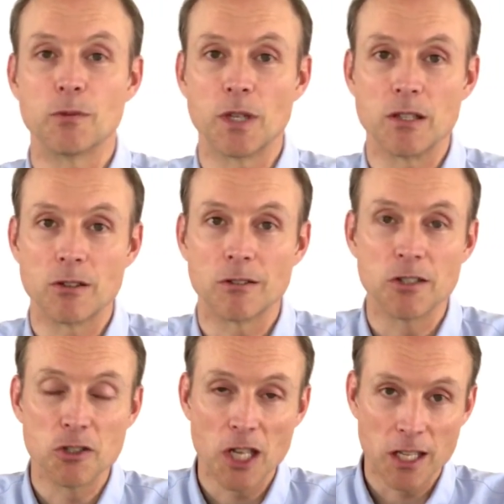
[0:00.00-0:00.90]
we can start to
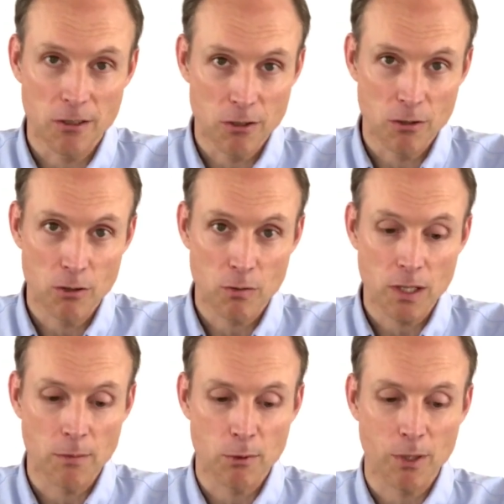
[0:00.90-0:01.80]
change the
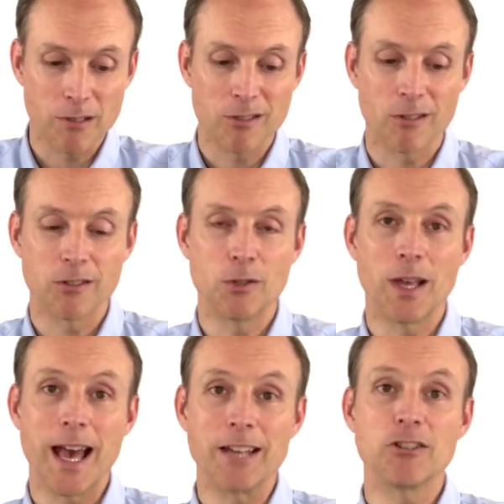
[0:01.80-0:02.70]
streams, we can start to
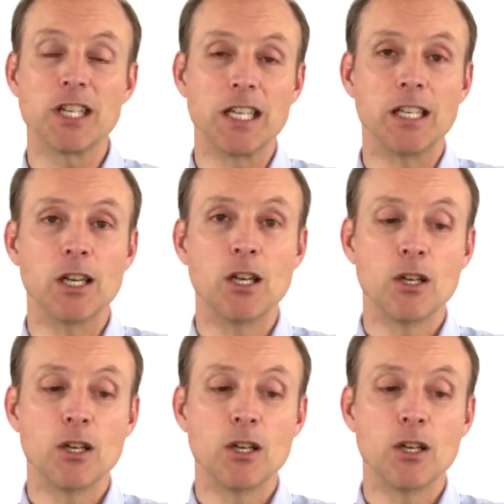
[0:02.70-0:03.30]
etch in